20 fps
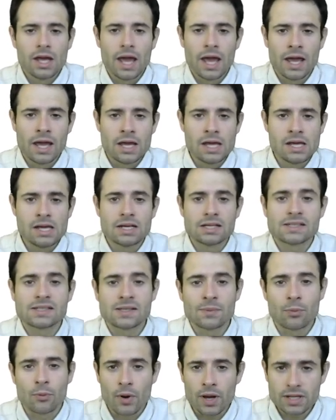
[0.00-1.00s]
a
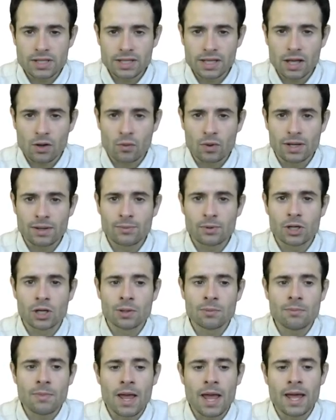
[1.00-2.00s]
separating equilibrium